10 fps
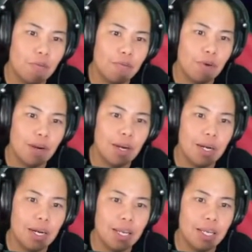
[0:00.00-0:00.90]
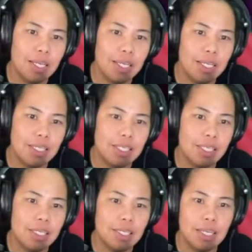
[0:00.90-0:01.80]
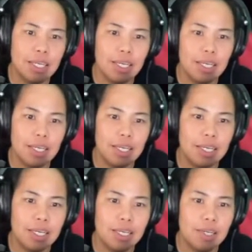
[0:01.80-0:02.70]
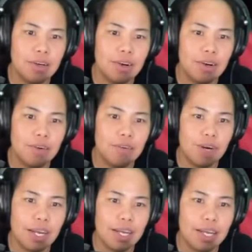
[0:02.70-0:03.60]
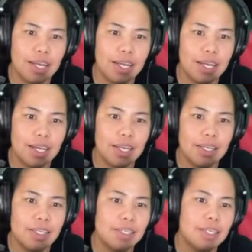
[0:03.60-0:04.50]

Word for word: for listening. All right.